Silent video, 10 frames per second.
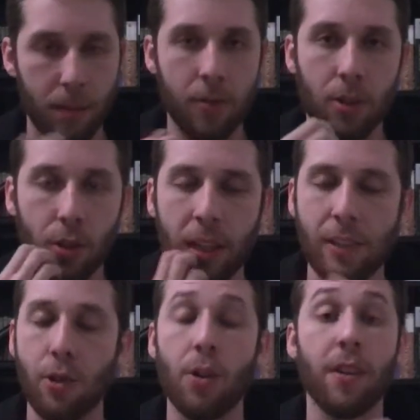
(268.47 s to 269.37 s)
Girl
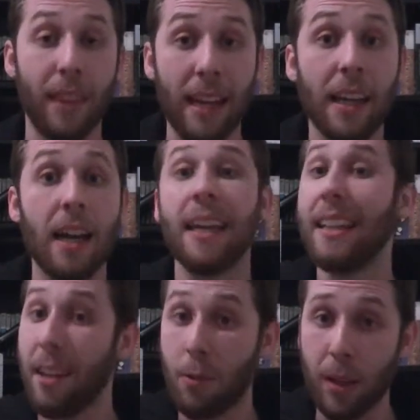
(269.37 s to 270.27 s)
Next Door, that guy, he
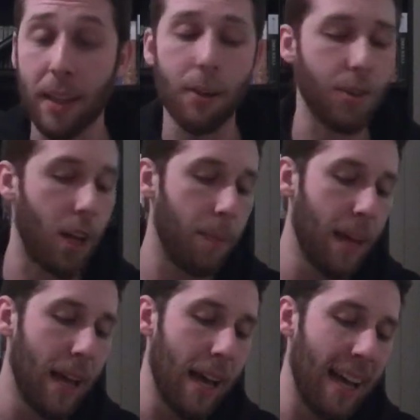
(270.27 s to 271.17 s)
did a really good job.
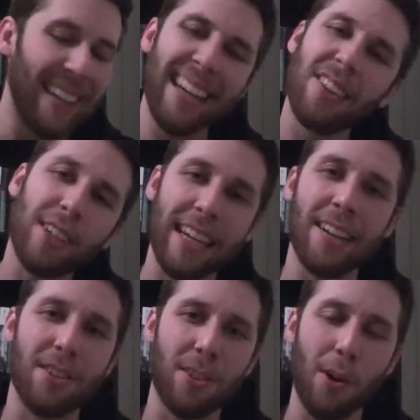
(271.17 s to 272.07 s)
Taylor
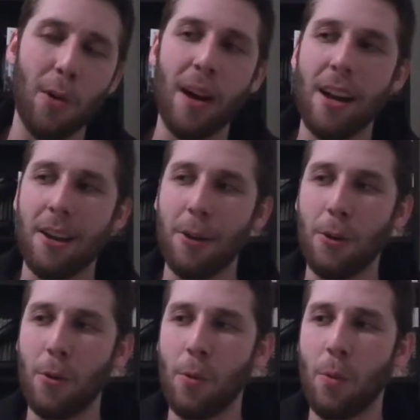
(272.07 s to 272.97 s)
Kitsch, though,
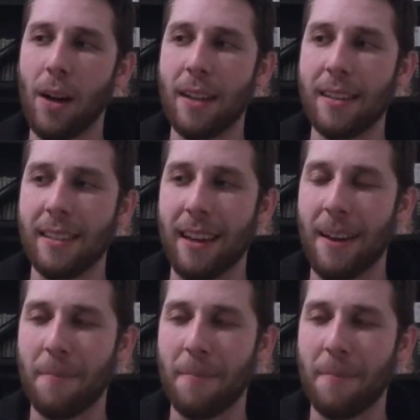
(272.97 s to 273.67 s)
who was,